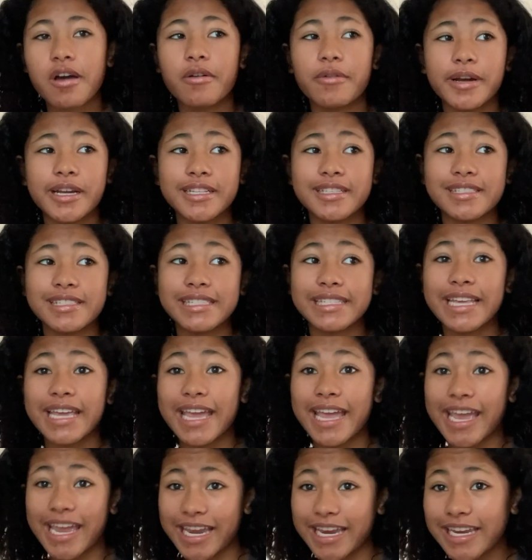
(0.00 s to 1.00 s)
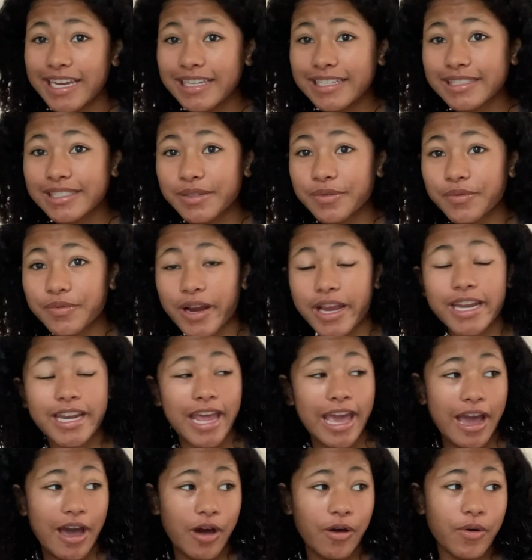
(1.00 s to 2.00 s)
it's 8 right
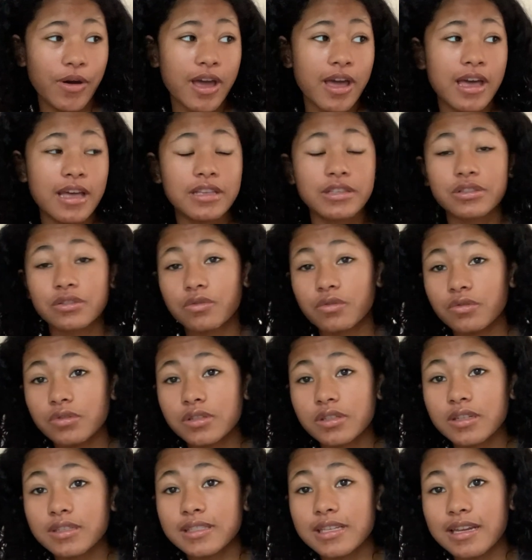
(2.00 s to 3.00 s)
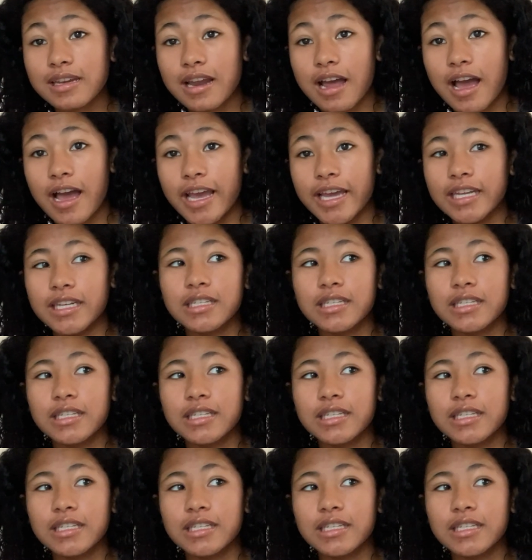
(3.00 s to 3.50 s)
now. School starts at 9.